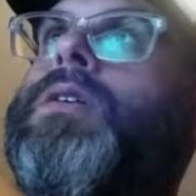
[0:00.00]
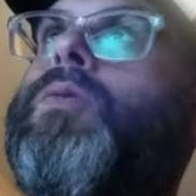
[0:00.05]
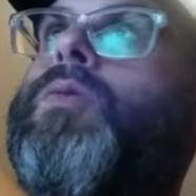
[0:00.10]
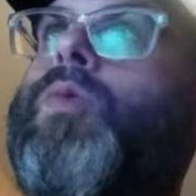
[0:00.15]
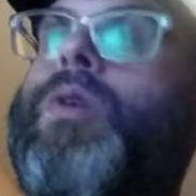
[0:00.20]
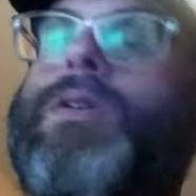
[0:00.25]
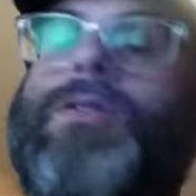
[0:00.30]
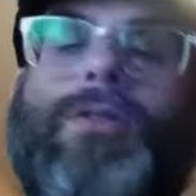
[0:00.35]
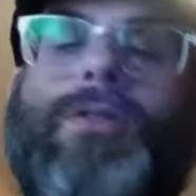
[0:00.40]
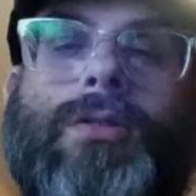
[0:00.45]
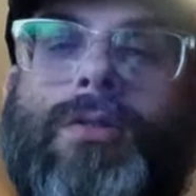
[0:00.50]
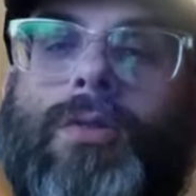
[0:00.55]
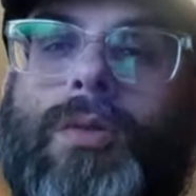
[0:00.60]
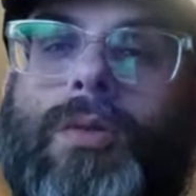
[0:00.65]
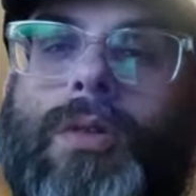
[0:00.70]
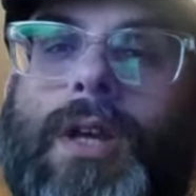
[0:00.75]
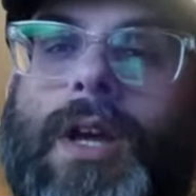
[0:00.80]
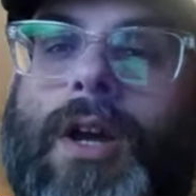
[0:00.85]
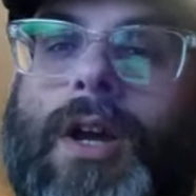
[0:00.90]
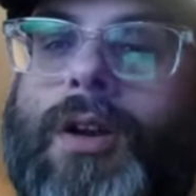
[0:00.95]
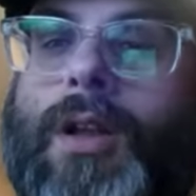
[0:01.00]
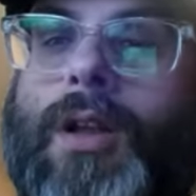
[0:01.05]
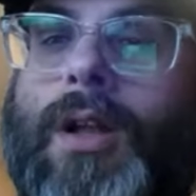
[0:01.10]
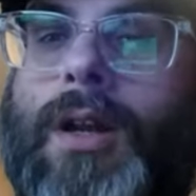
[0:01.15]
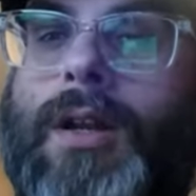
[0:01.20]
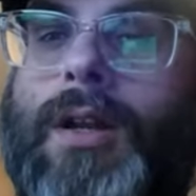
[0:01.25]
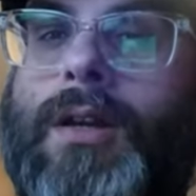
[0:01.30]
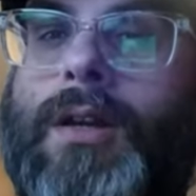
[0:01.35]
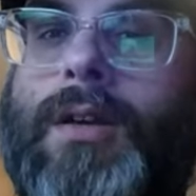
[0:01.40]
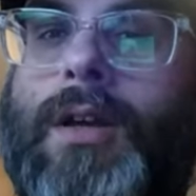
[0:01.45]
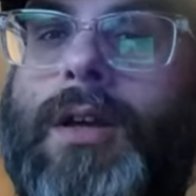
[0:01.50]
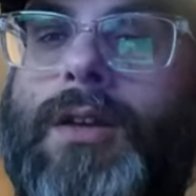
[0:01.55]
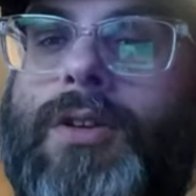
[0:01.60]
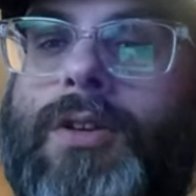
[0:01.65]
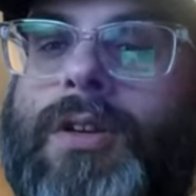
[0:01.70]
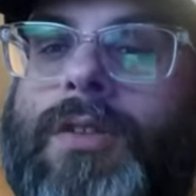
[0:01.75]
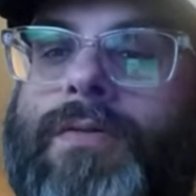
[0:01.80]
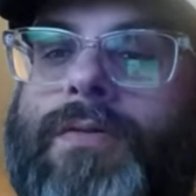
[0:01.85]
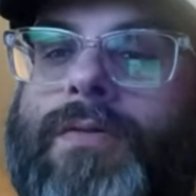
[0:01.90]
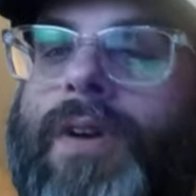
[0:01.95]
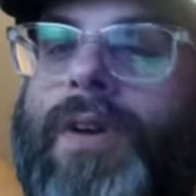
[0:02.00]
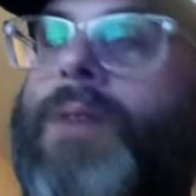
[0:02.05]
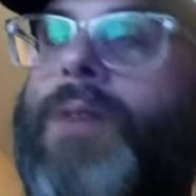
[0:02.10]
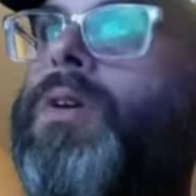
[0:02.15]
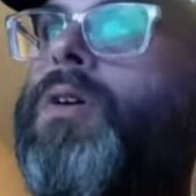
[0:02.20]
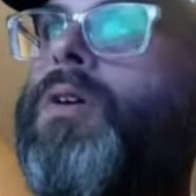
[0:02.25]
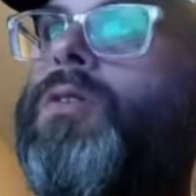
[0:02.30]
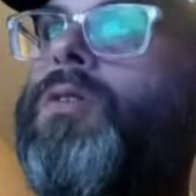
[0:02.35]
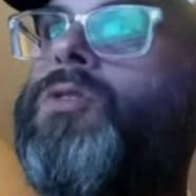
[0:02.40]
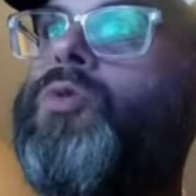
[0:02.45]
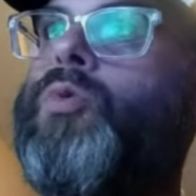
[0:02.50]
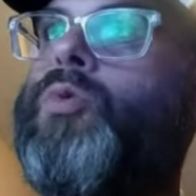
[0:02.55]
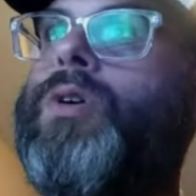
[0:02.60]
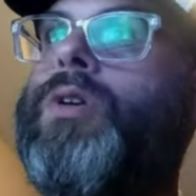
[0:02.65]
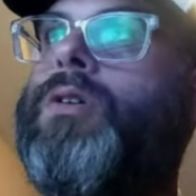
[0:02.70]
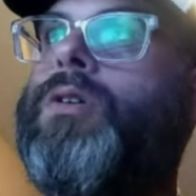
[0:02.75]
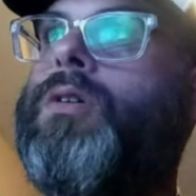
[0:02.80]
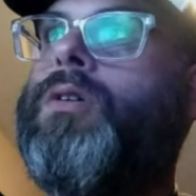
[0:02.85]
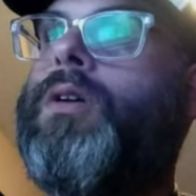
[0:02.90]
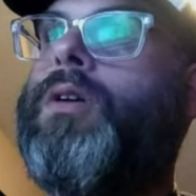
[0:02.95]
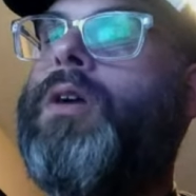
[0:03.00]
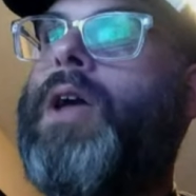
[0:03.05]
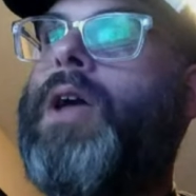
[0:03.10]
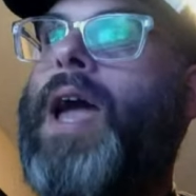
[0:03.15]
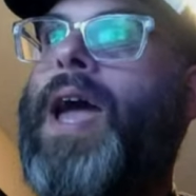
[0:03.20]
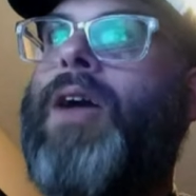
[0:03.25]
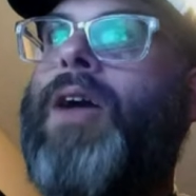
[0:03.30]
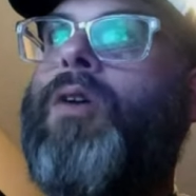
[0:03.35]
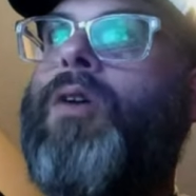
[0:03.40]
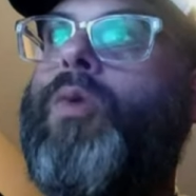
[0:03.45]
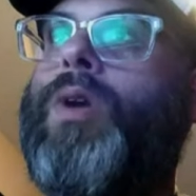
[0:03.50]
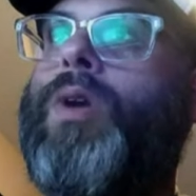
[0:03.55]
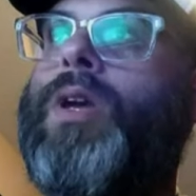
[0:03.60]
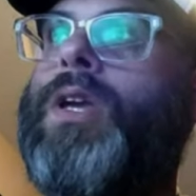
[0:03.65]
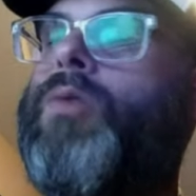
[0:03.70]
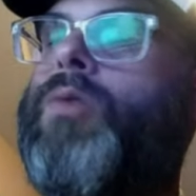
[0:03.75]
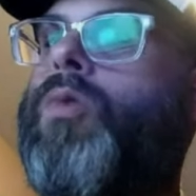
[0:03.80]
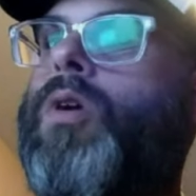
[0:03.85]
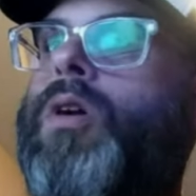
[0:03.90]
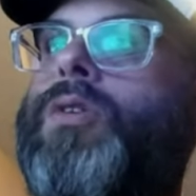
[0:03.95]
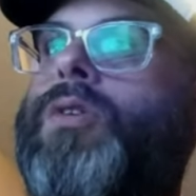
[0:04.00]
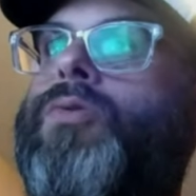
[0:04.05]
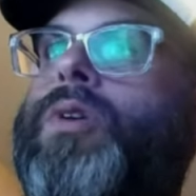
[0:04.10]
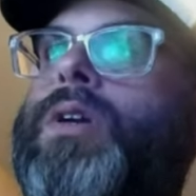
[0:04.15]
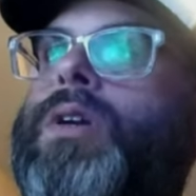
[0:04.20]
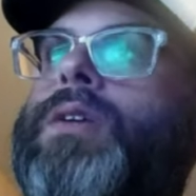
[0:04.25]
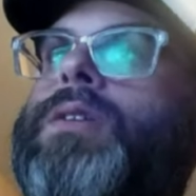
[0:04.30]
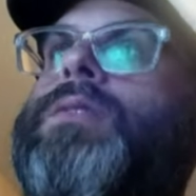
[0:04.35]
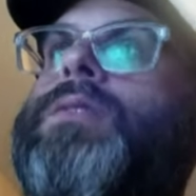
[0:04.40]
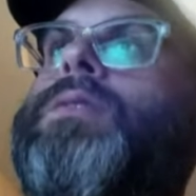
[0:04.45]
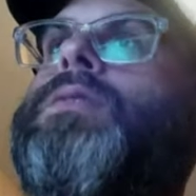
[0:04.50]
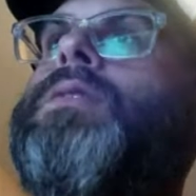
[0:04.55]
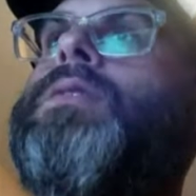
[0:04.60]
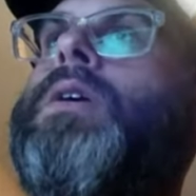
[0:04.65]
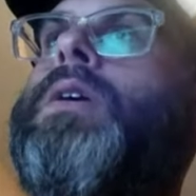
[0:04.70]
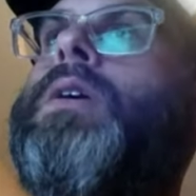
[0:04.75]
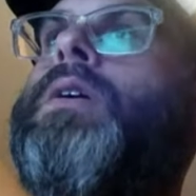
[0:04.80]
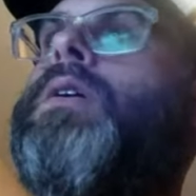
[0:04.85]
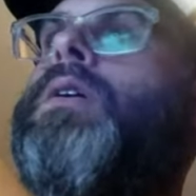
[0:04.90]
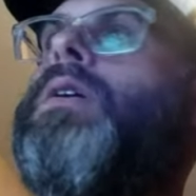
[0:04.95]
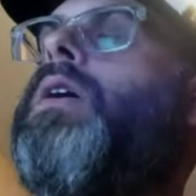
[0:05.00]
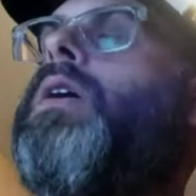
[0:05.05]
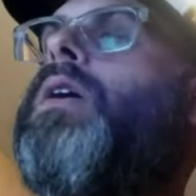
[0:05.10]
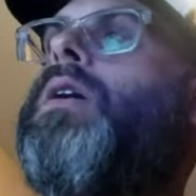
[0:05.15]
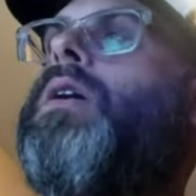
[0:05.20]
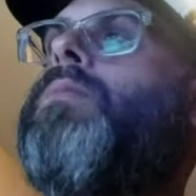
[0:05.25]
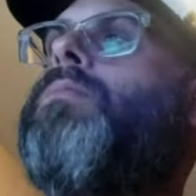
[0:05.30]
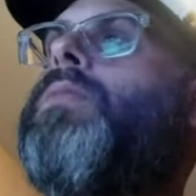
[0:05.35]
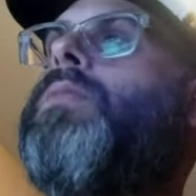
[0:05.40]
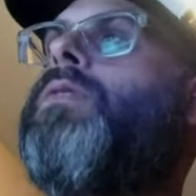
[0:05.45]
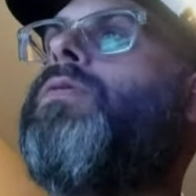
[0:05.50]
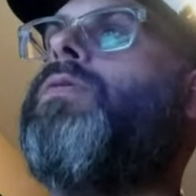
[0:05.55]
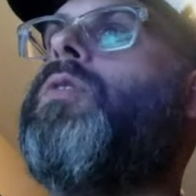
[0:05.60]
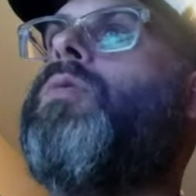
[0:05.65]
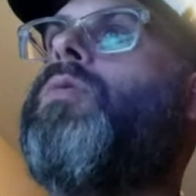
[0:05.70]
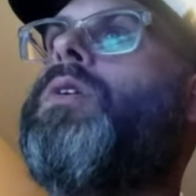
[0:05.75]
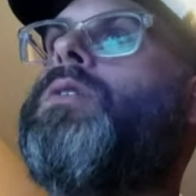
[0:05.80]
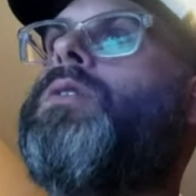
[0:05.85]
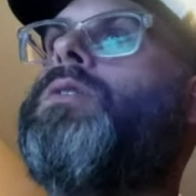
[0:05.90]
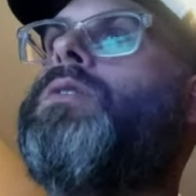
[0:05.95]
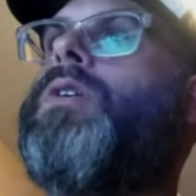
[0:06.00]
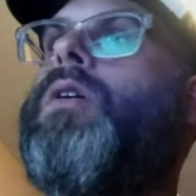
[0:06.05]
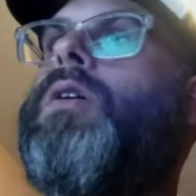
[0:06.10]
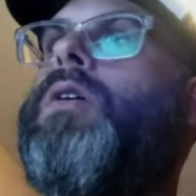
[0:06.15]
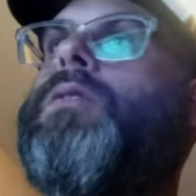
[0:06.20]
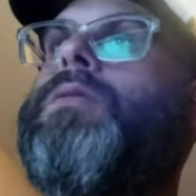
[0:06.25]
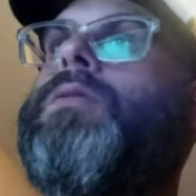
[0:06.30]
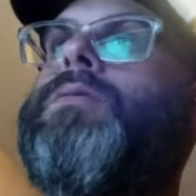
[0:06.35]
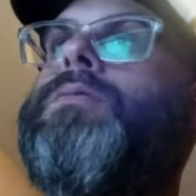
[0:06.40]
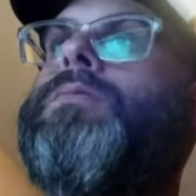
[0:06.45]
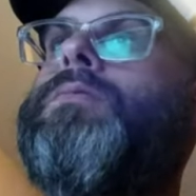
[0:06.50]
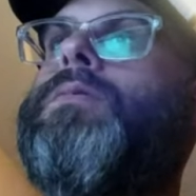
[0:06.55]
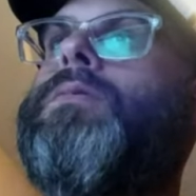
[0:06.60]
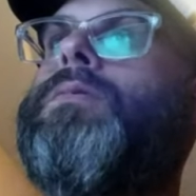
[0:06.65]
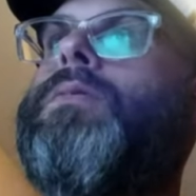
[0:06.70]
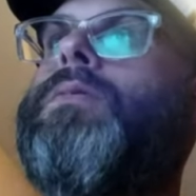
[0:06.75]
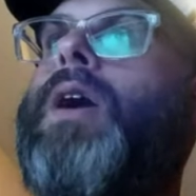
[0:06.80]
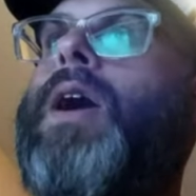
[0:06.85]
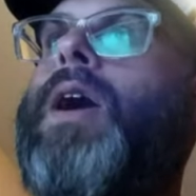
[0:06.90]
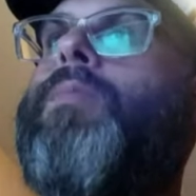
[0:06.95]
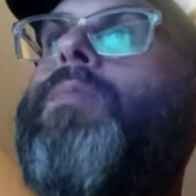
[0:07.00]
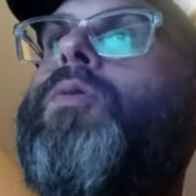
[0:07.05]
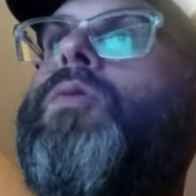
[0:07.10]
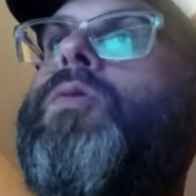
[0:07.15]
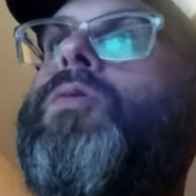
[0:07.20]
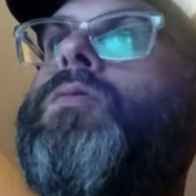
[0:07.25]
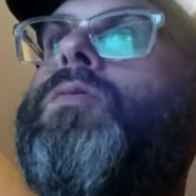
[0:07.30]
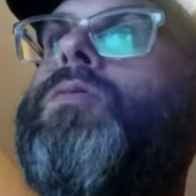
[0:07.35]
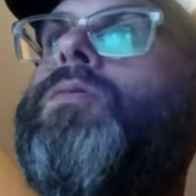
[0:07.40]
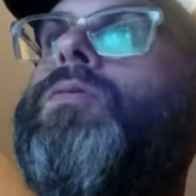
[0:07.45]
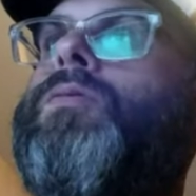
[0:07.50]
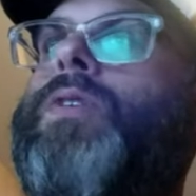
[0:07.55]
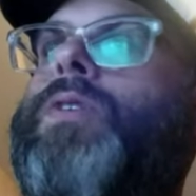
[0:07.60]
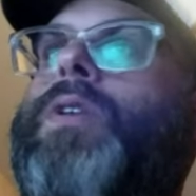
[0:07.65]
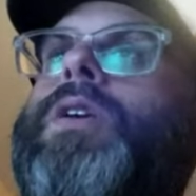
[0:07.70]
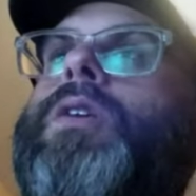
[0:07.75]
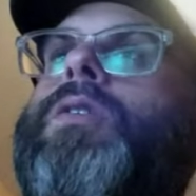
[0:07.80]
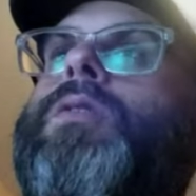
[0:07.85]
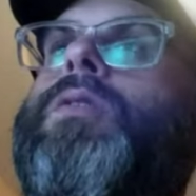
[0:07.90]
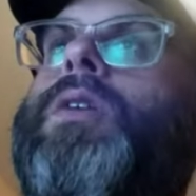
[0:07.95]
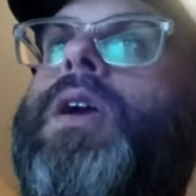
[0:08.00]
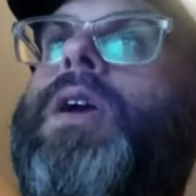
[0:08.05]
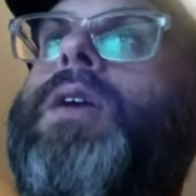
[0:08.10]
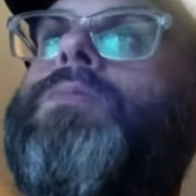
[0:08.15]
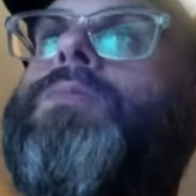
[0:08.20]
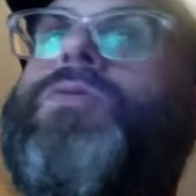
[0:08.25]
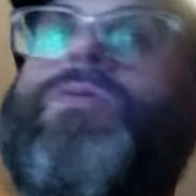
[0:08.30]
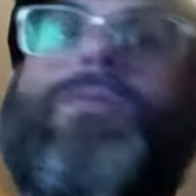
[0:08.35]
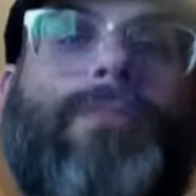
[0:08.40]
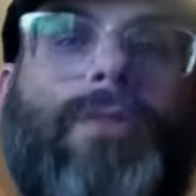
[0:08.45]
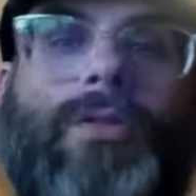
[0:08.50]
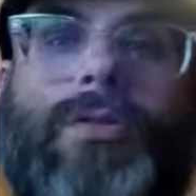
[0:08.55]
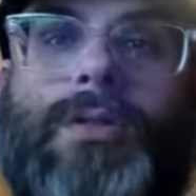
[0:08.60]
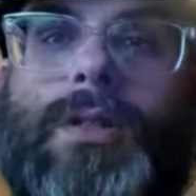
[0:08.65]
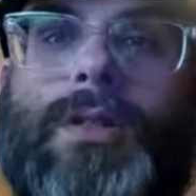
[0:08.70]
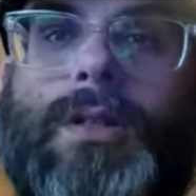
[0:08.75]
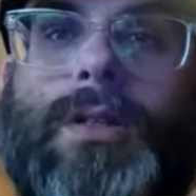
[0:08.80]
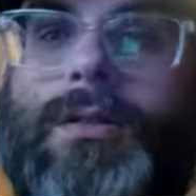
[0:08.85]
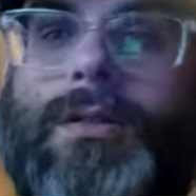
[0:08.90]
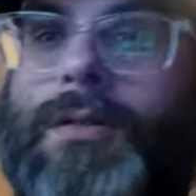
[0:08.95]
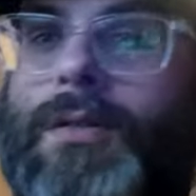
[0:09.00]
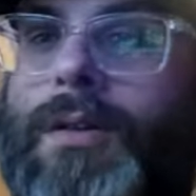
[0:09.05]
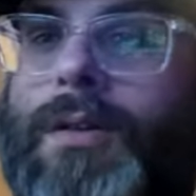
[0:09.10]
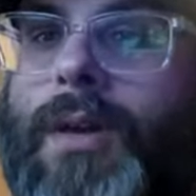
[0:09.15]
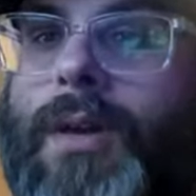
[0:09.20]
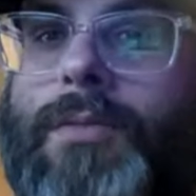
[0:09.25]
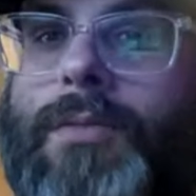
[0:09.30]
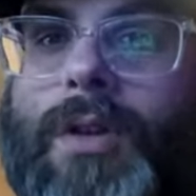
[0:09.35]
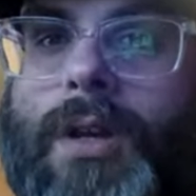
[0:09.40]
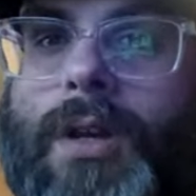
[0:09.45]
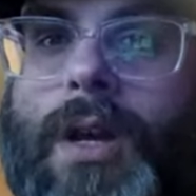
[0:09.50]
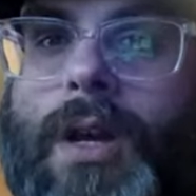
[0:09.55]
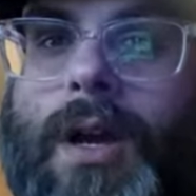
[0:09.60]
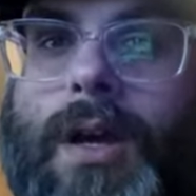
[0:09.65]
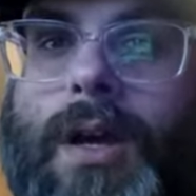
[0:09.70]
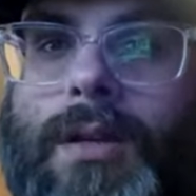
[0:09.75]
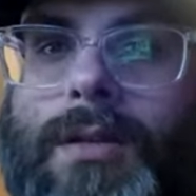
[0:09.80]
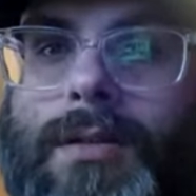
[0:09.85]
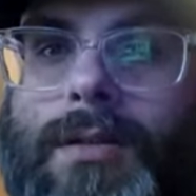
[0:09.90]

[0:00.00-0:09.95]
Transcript: Western North Carolina, and you can find me on Twitter at Ricky Rodriguez. If you want to talk Apple, video games, or music, I'm your guy.